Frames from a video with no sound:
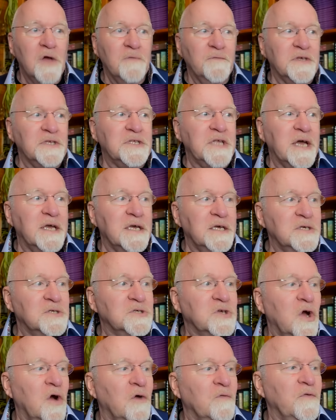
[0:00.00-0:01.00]
The
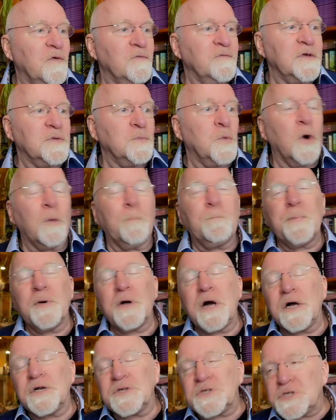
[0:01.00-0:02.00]
days of the what
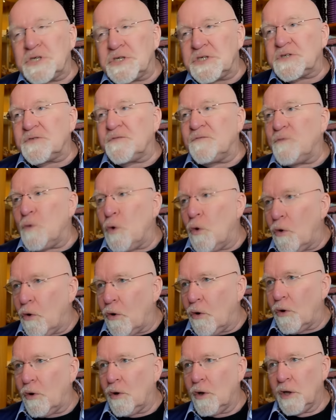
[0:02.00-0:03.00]
passes
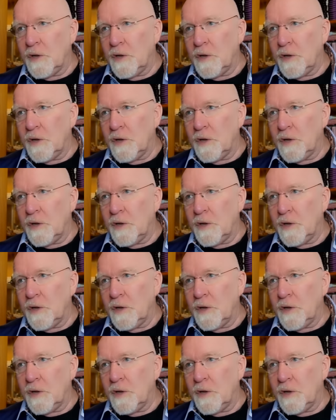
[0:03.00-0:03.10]
for